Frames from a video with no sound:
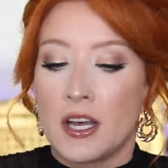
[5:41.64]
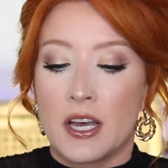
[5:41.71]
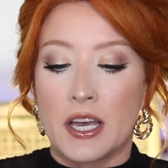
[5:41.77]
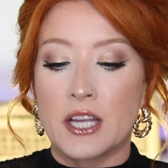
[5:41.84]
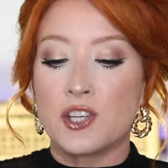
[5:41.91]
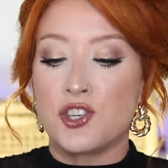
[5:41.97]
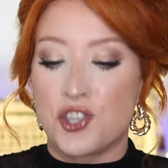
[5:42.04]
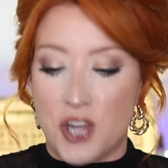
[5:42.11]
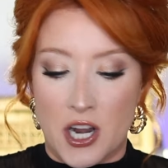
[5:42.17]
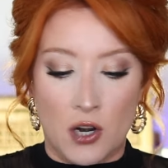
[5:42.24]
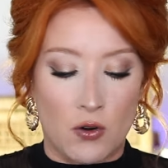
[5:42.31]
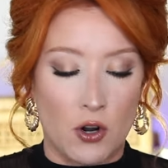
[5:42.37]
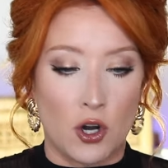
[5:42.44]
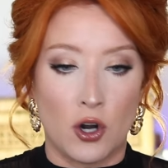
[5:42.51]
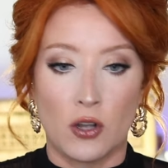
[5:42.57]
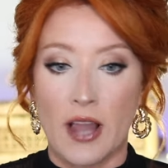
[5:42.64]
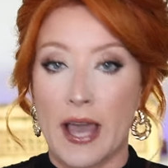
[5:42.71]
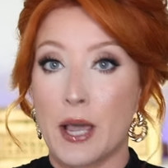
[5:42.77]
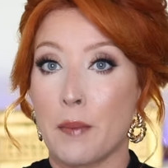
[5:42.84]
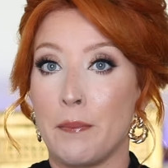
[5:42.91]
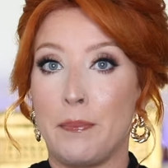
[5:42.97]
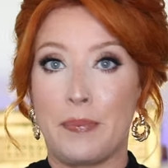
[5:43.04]
in general,
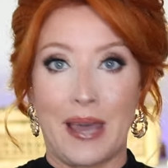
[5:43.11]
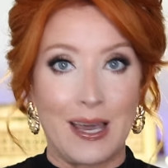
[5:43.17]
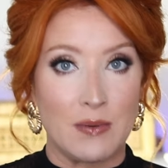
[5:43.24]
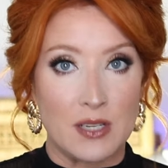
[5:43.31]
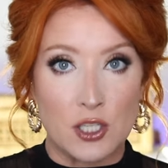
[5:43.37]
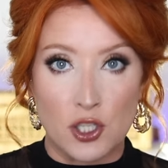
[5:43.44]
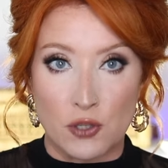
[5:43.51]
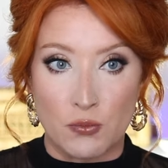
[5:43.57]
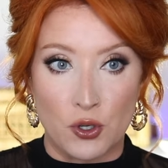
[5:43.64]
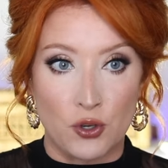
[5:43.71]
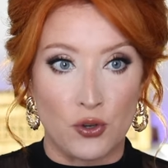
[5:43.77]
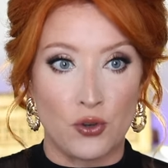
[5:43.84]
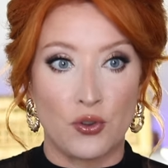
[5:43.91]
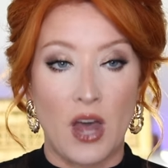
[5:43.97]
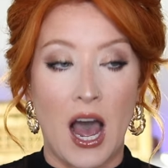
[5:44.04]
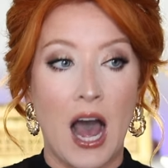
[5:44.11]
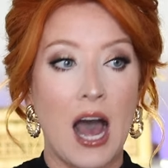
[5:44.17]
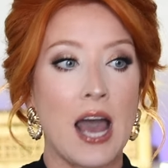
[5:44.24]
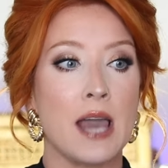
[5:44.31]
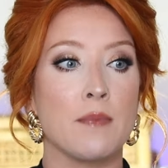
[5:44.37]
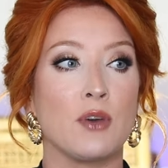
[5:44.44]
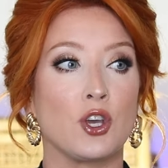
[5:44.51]
like baby smooth.
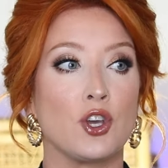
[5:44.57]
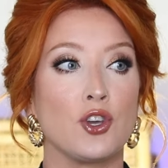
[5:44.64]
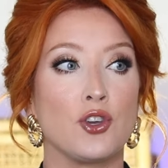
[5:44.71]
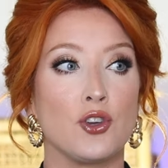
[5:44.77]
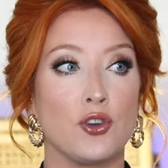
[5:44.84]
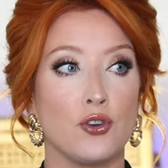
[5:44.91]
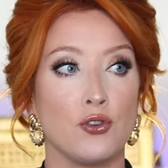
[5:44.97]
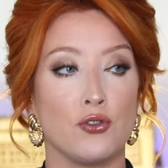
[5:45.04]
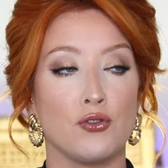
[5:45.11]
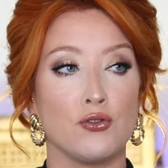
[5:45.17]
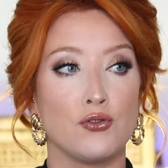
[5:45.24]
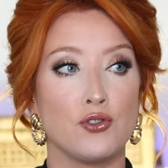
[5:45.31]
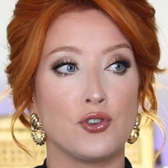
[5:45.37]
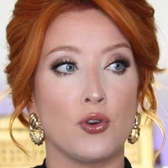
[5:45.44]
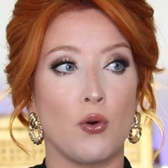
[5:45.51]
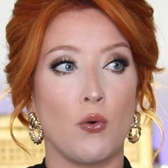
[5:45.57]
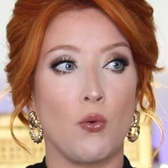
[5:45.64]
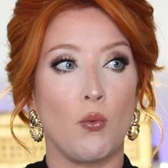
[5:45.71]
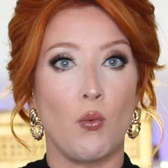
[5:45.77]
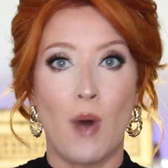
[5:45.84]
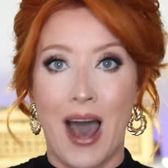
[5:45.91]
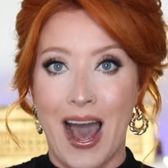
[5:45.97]
I am a huge
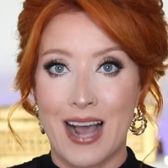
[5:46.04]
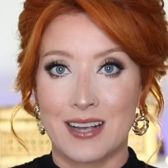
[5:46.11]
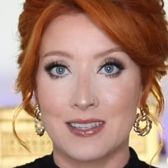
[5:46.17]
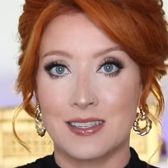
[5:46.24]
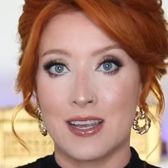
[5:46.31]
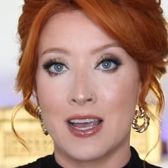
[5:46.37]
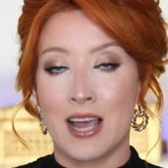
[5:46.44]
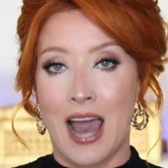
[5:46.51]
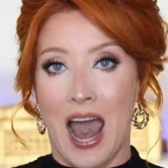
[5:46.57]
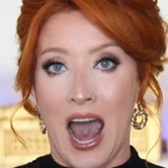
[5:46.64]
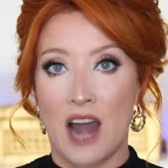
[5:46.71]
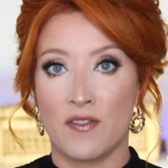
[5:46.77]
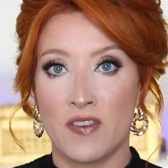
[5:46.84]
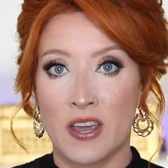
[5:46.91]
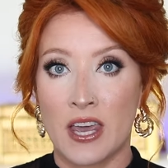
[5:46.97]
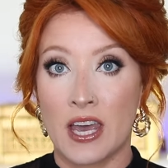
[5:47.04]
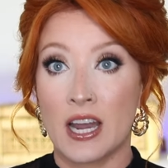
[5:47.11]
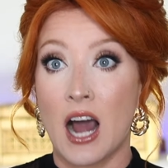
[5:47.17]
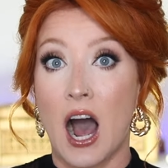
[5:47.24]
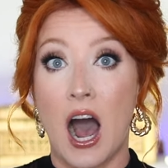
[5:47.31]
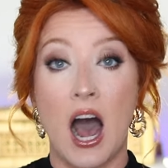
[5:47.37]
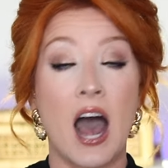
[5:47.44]
waxing
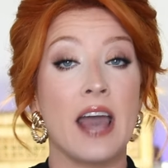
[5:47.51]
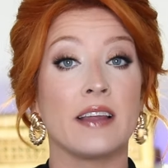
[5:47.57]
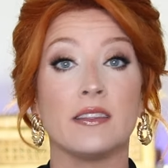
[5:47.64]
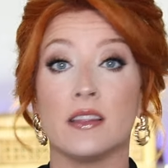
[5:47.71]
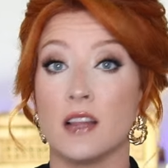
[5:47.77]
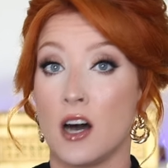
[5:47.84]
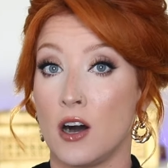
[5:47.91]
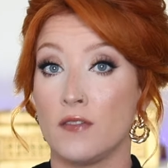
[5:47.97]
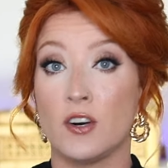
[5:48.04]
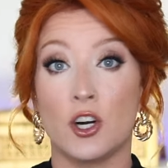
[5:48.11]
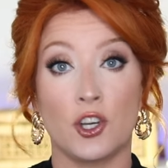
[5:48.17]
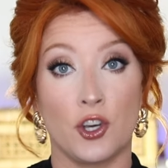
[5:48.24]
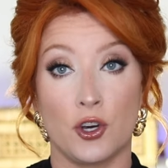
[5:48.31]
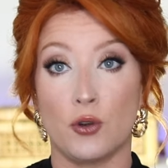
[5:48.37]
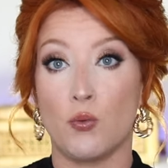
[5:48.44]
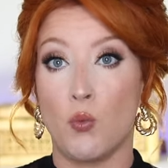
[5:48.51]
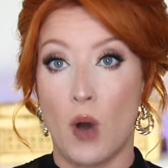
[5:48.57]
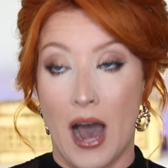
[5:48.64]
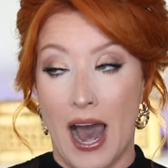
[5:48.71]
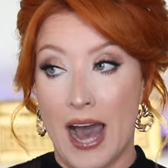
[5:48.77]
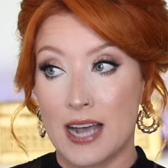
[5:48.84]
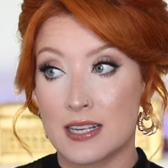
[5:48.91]
advocate. I love a good
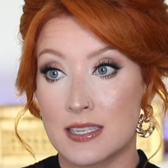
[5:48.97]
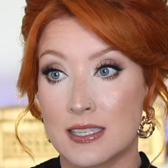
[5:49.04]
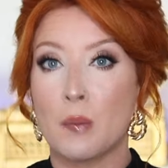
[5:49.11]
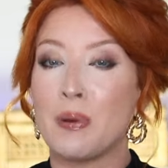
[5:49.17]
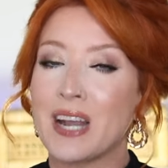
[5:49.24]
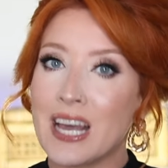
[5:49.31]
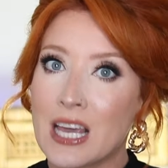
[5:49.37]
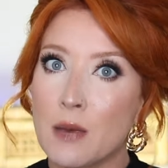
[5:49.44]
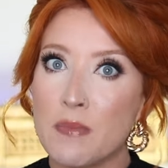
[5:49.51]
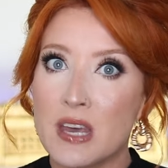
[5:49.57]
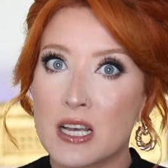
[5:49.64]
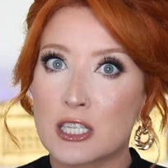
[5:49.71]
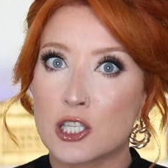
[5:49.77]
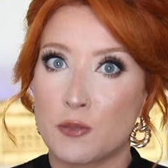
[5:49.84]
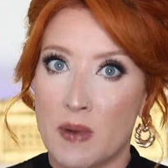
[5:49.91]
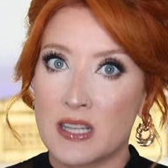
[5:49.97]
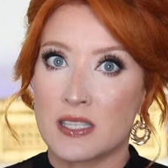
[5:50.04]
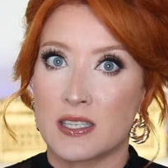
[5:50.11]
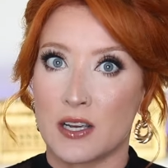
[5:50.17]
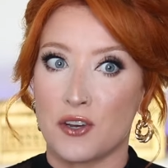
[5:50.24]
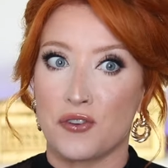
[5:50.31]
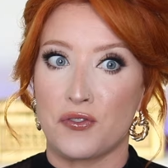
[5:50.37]
wax, but it can be
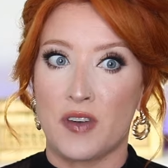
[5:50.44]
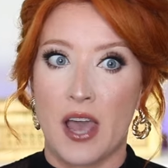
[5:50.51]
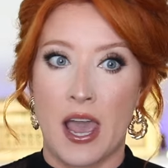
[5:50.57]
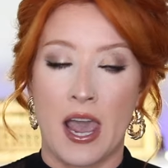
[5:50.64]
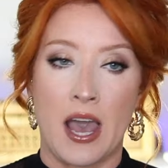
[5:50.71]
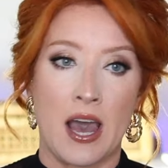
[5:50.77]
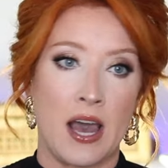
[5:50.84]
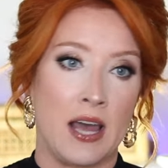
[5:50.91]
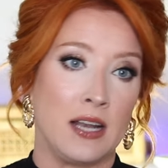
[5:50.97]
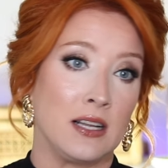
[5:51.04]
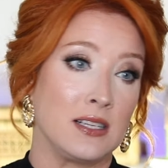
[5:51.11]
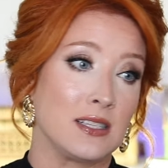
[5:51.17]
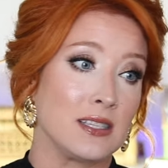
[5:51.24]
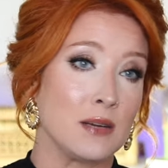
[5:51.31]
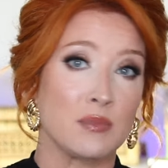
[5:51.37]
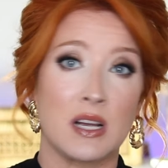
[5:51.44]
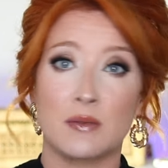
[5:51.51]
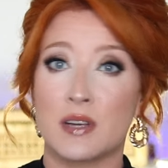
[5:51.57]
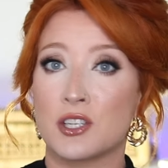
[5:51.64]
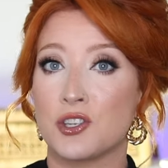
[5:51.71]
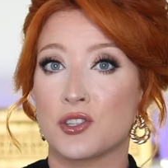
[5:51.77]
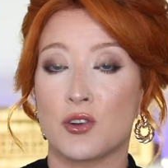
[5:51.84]
expensive. And sometimes
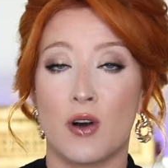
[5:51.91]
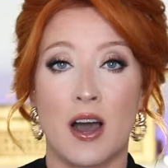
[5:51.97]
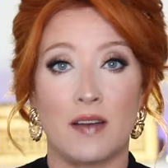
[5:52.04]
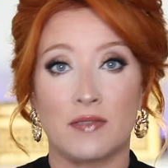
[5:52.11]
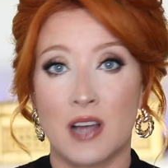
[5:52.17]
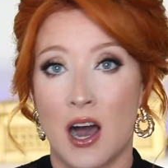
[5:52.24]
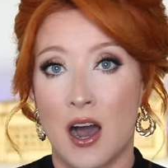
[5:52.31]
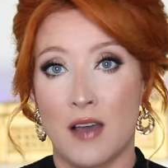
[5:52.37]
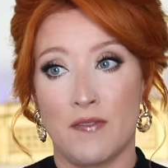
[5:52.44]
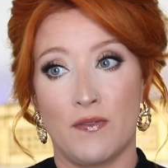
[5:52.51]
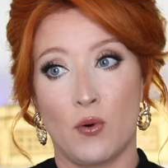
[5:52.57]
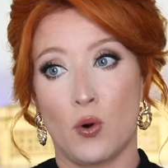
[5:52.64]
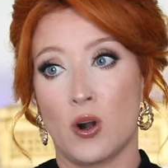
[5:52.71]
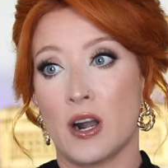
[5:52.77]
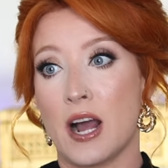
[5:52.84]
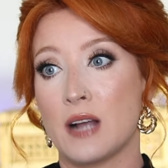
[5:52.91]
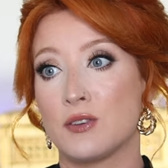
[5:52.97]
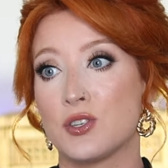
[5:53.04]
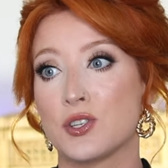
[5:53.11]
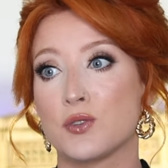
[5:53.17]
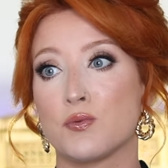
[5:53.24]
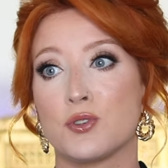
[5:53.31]
I just don't have time for it. I
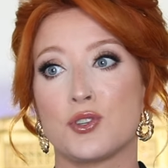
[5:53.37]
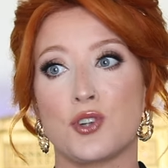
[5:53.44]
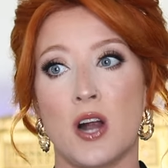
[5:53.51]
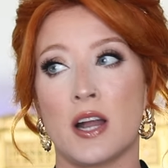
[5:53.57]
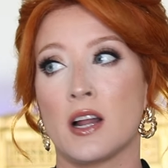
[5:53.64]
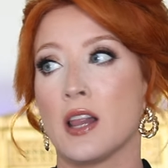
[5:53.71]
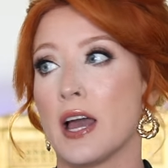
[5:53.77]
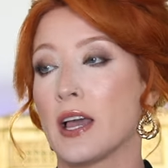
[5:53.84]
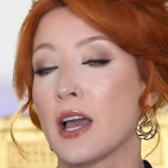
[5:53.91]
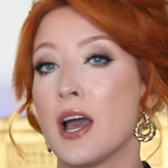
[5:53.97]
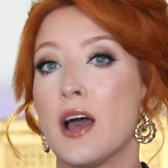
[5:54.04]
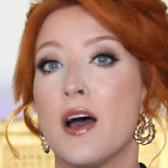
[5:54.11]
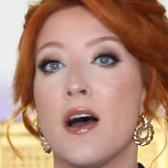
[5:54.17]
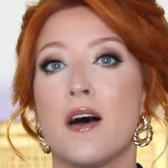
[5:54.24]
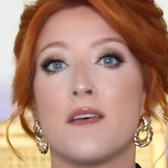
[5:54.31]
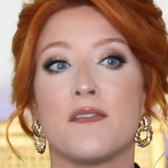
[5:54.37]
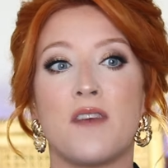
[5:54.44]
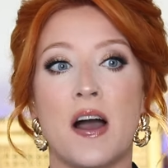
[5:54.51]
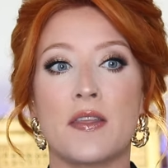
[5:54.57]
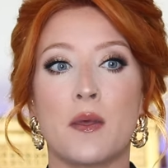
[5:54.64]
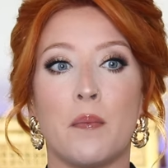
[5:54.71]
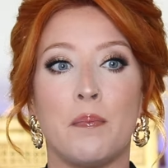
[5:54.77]
just was trying to like
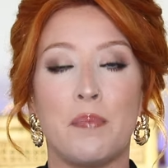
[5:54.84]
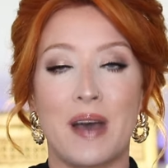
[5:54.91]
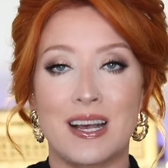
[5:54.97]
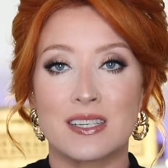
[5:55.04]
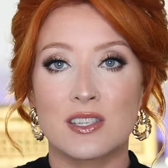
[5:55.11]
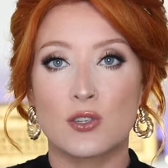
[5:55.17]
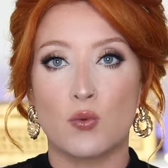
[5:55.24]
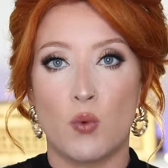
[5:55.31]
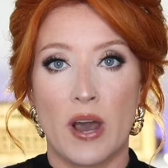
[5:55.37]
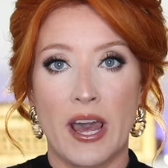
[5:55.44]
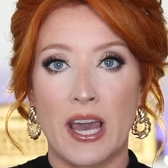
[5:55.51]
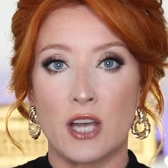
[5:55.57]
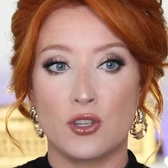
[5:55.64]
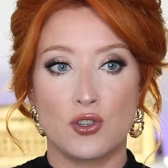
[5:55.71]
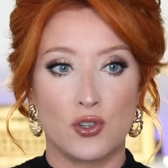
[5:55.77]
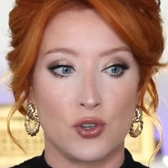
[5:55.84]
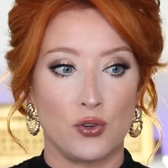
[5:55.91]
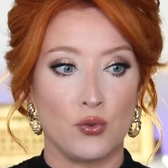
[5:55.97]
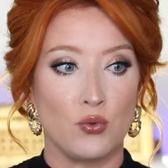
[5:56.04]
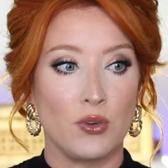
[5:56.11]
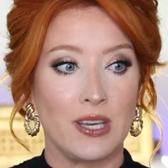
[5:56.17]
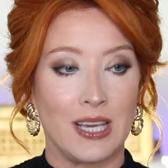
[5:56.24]
find the best way
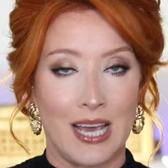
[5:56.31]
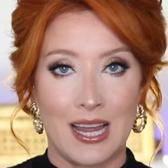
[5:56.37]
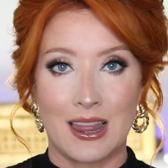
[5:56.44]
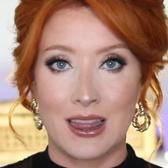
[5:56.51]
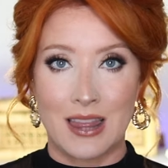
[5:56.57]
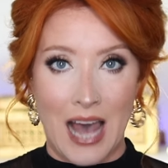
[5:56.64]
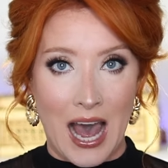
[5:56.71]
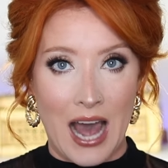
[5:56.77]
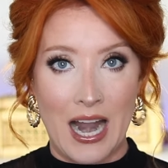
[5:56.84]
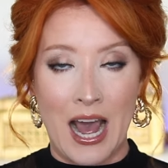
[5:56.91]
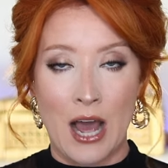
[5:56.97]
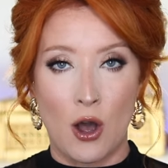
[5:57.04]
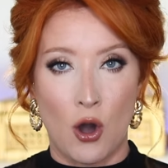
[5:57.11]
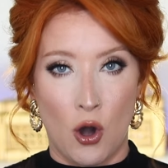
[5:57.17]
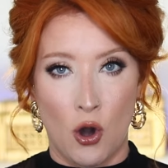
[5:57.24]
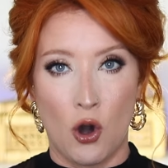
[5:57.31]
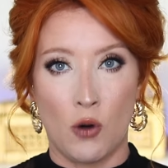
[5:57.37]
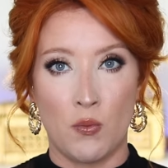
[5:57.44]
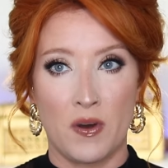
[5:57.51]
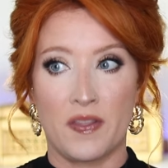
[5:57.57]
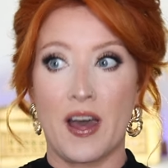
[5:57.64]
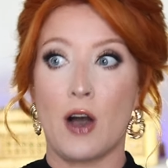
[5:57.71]
to get that at
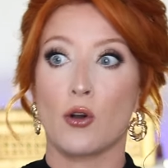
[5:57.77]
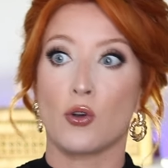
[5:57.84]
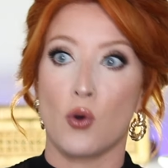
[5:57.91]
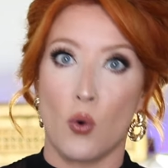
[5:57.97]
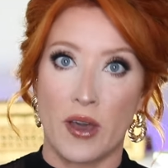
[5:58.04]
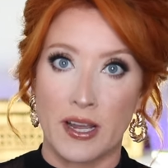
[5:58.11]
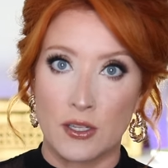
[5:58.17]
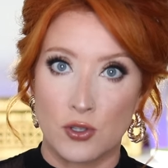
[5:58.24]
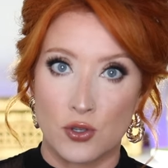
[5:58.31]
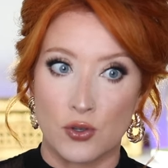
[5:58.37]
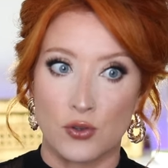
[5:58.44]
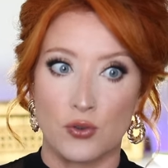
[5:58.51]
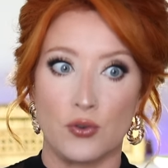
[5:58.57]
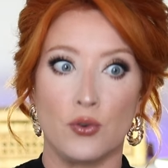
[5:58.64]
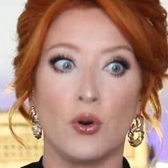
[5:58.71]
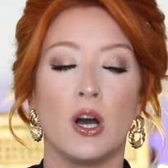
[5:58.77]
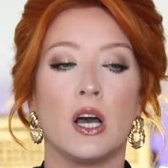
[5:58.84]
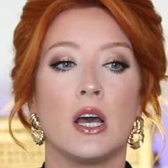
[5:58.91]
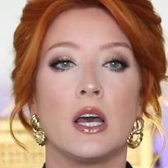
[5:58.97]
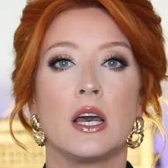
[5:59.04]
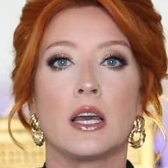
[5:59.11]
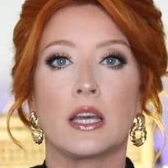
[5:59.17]
home without going to
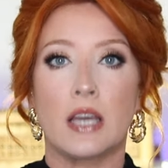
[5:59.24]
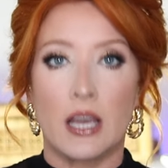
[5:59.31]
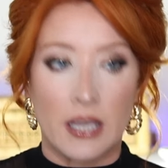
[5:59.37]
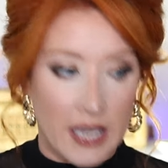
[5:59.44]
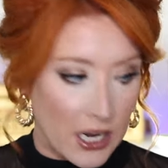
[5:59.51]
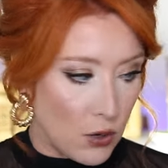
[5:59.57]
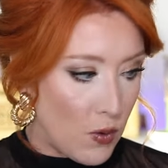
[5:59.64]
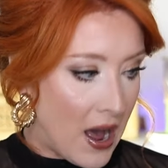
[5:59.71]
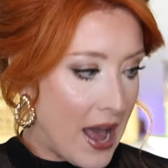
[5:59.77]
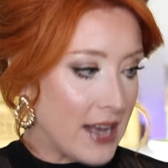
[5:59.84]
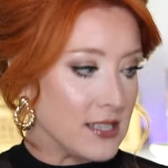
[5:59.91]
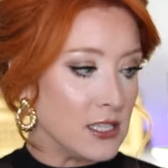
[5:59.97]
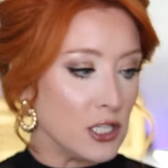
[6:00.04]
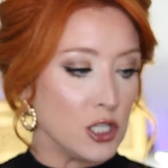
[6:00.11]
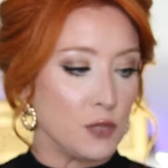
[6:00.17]
get a wax and